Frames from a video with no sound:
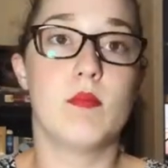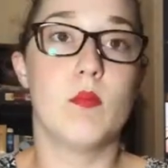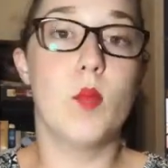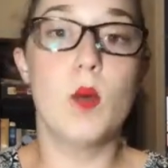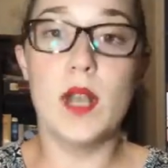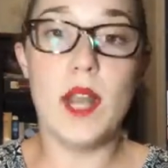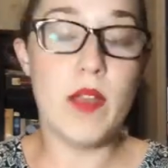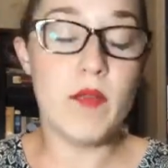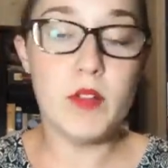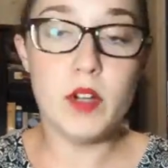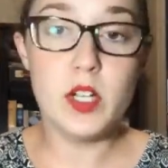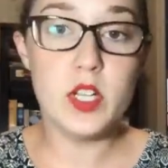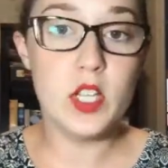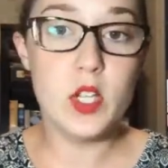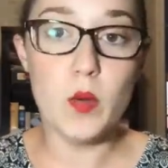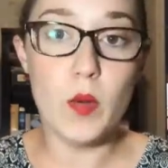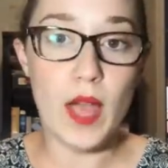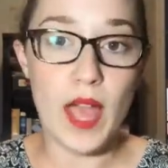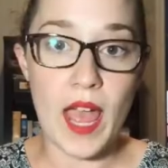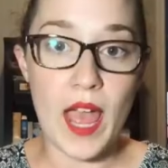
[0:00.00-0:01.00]
whatever
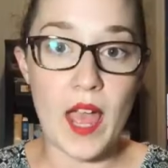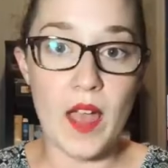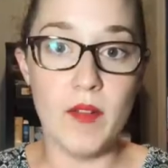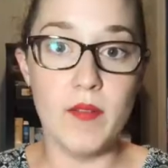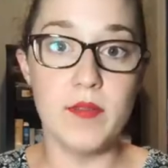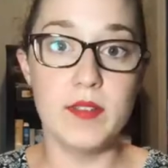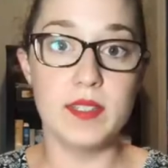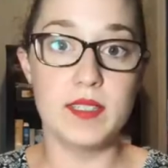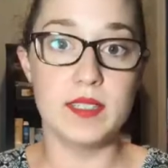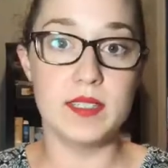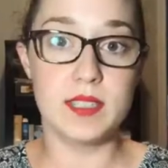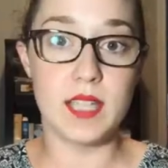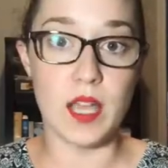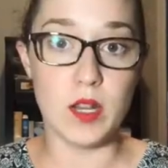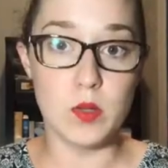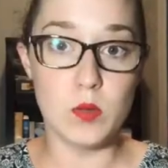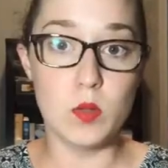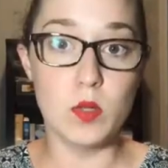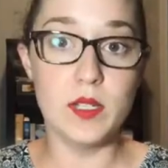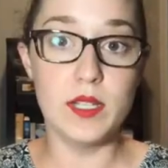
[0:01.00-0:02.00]
you have
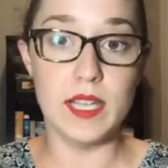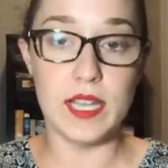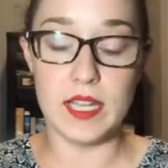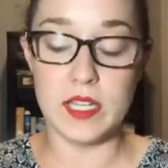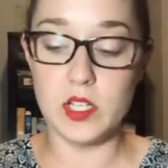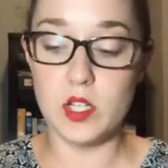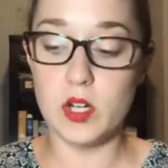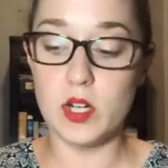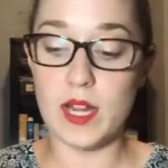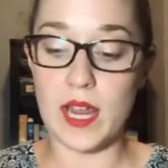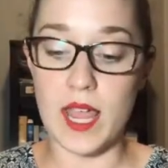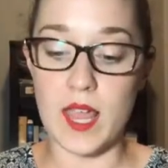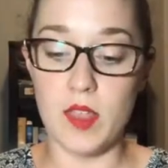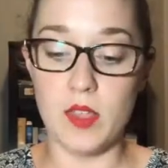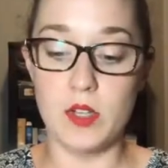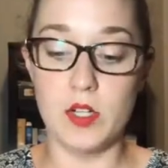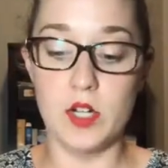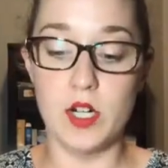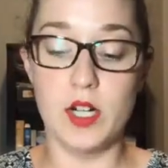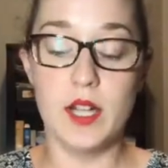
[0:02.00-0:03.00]
scheduled in your
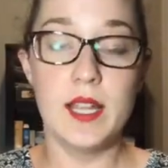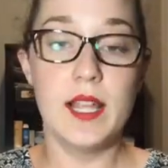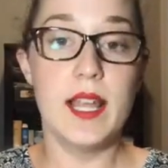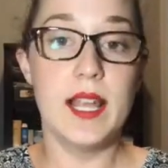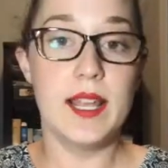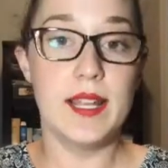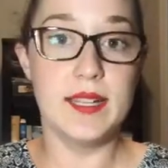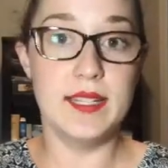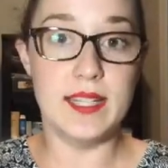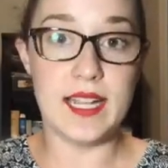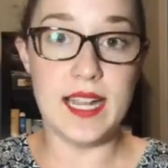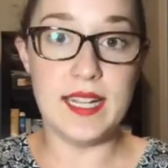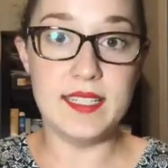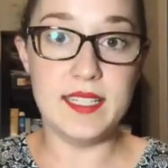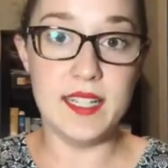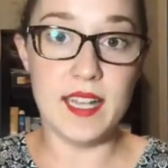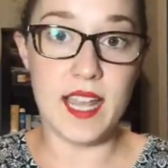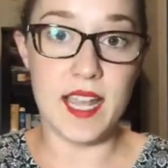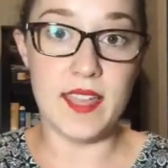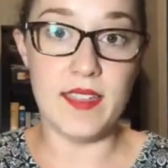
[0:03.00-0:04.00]
calendar day
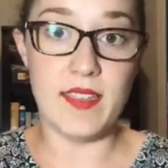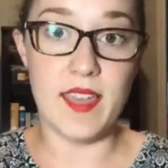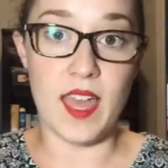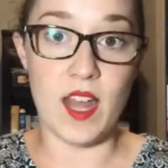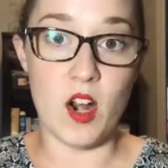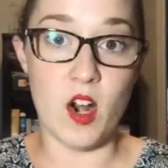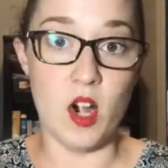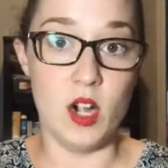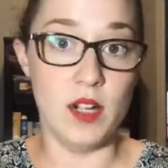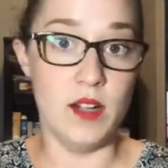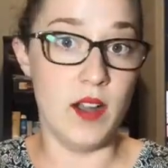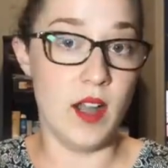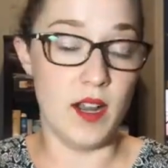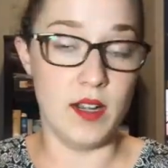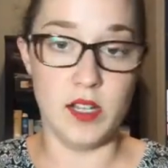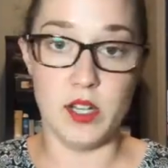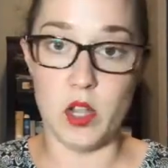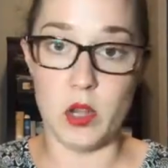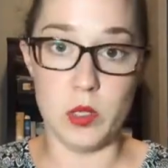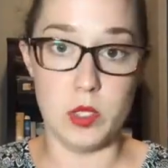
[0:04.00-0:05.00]
to day that are
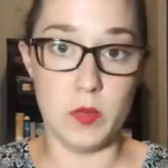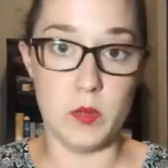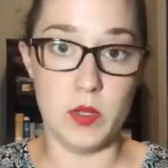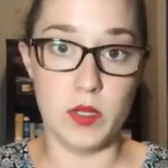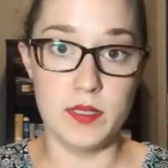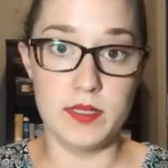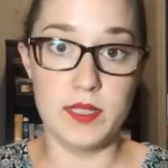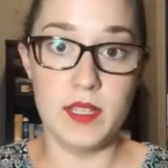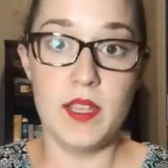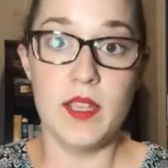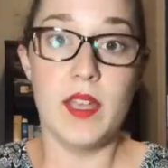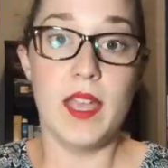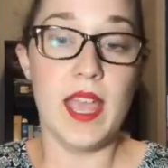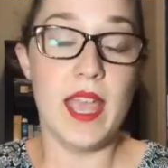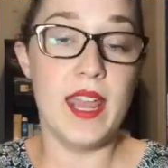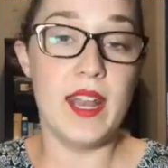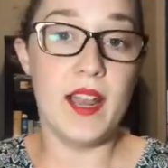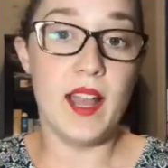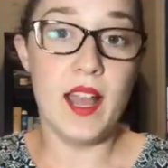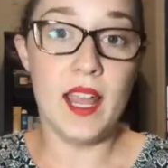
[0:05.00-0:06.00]
non-negotiables.
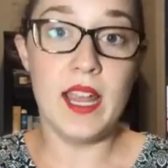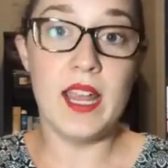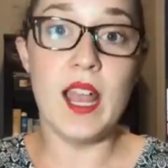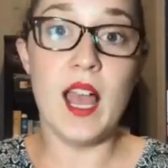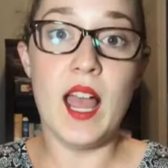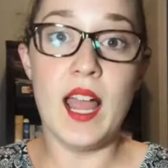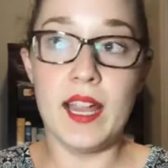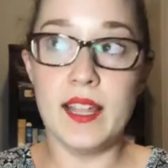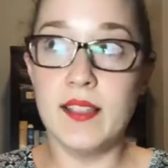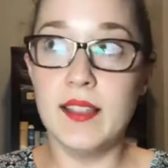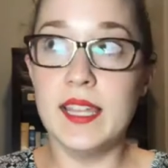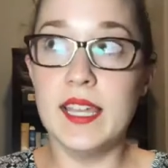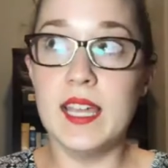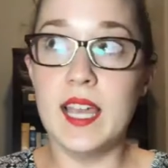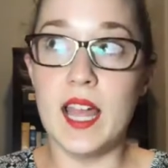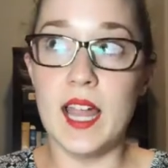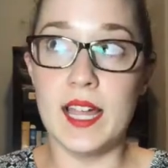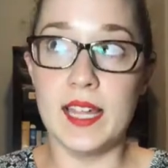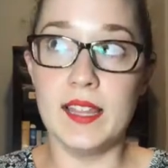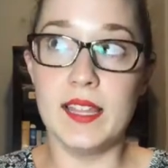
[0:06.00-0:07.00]
And I
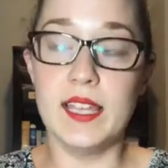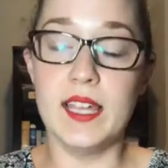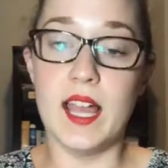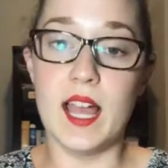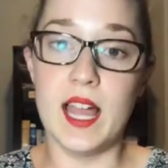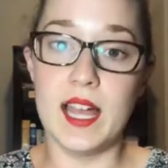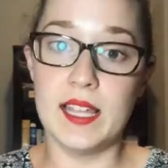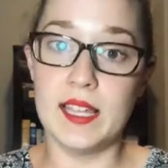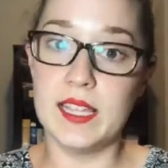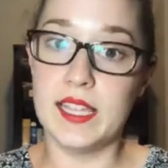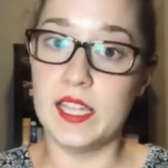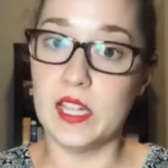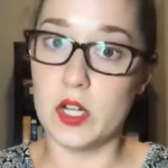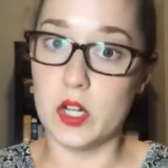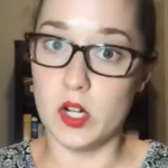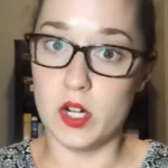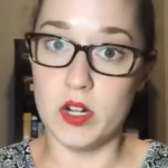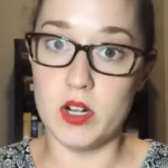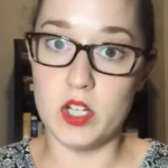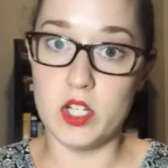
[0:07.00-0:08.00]
highly
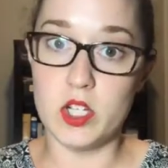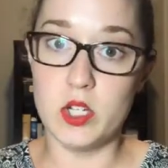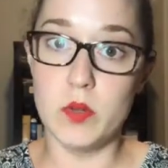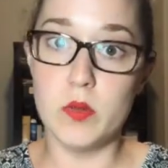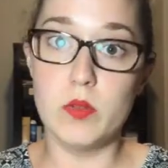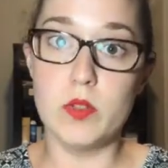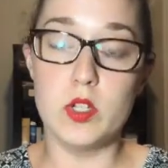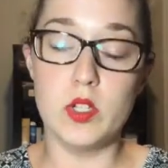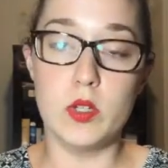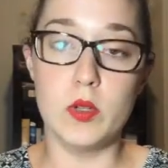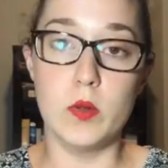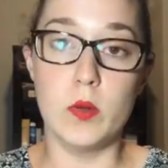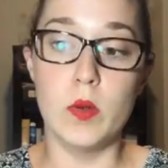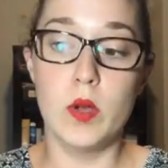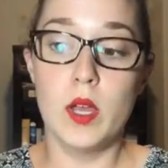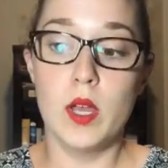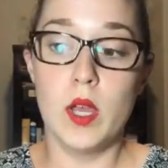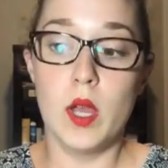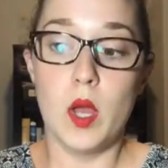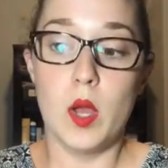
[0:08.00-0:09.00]
encourage you to
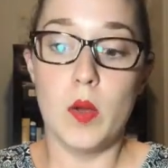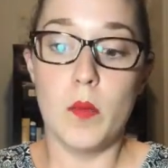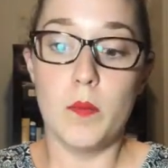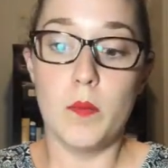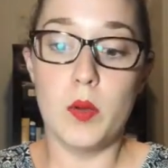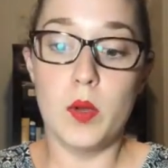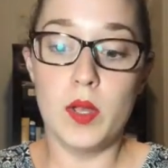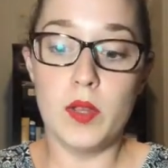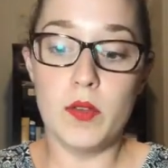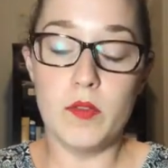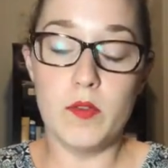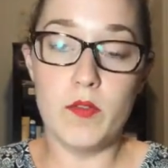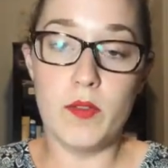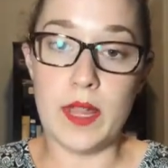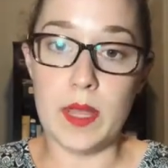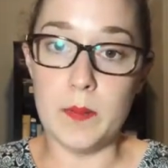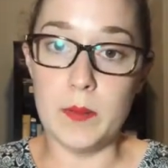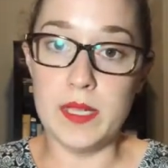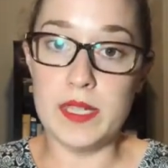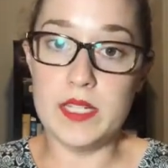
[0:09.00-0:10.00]
put
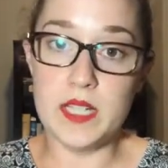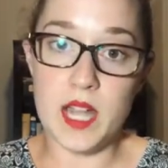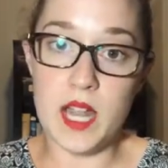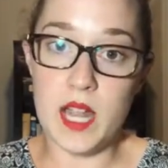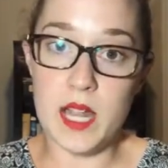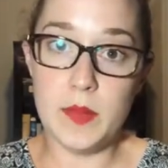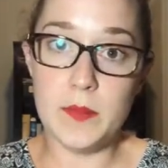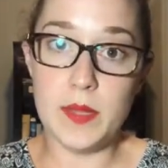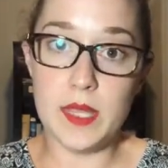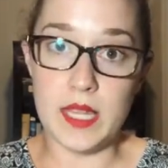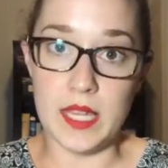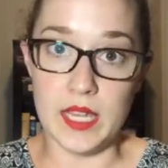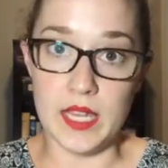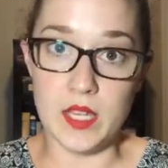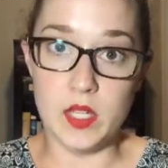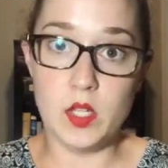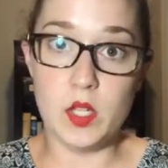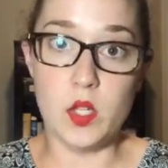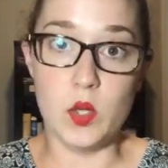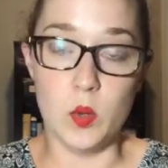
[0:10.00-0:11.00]
family time
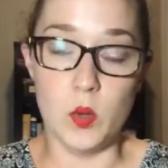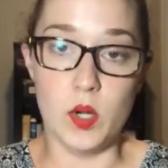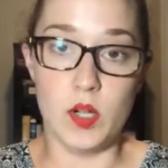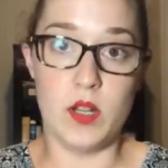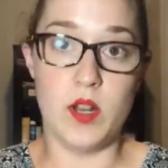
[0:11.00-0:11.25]
in your